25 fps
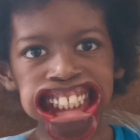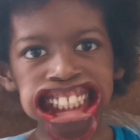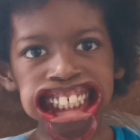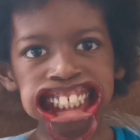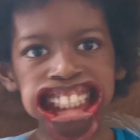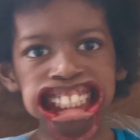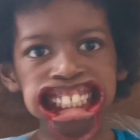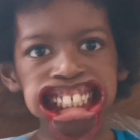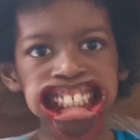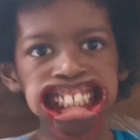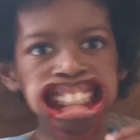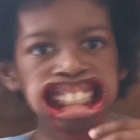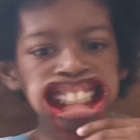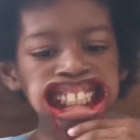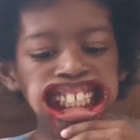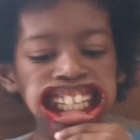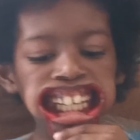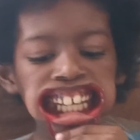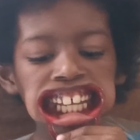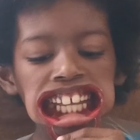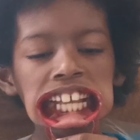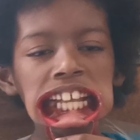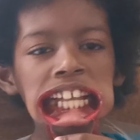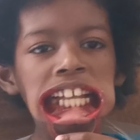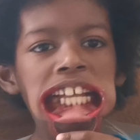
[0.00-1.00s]
was it?
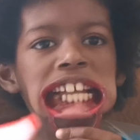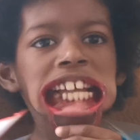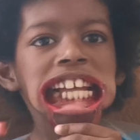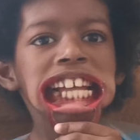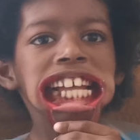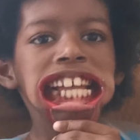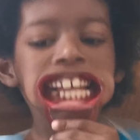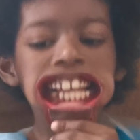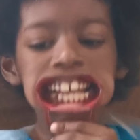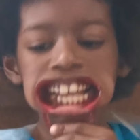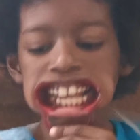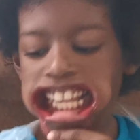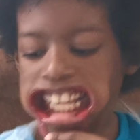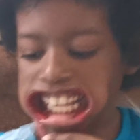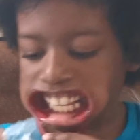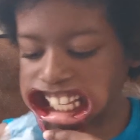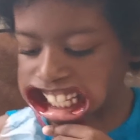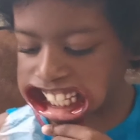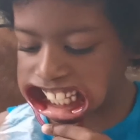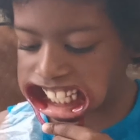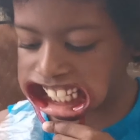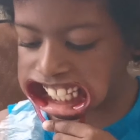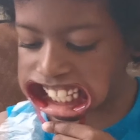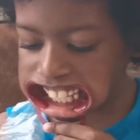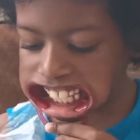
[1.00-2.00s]
Turn the card around,
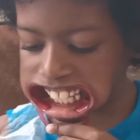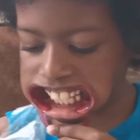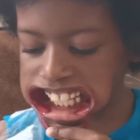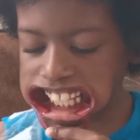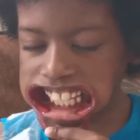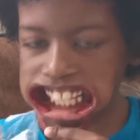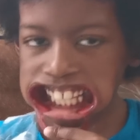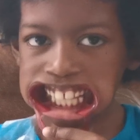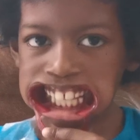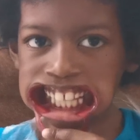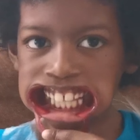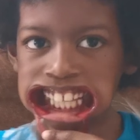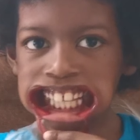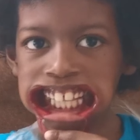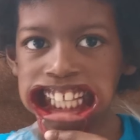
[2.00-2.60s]
everybody can see.